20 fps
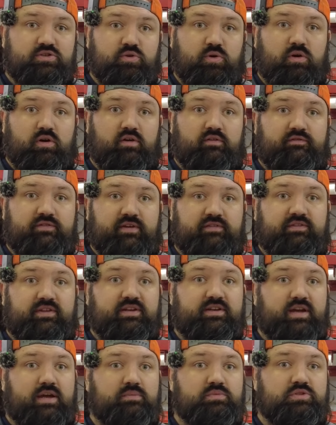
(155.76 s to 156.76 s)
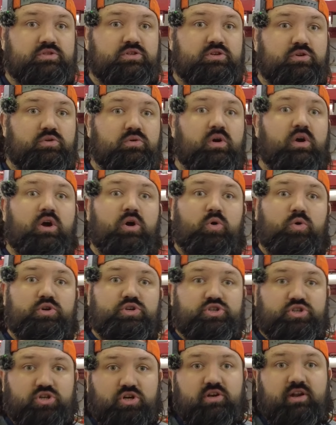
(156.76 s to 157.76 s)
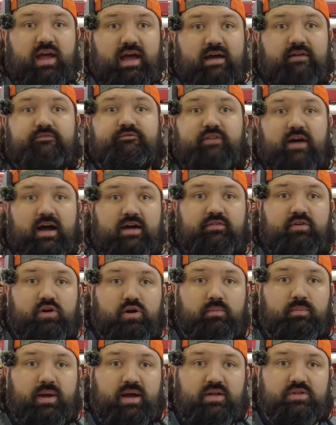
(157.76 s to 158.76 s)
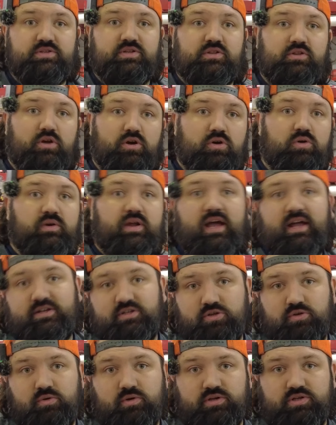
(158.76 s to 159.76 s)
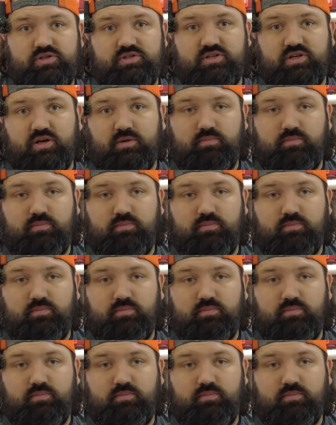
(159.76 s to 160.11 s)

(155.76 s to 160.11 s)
250 times 2, we should have 500 pounds of load at 2 inches of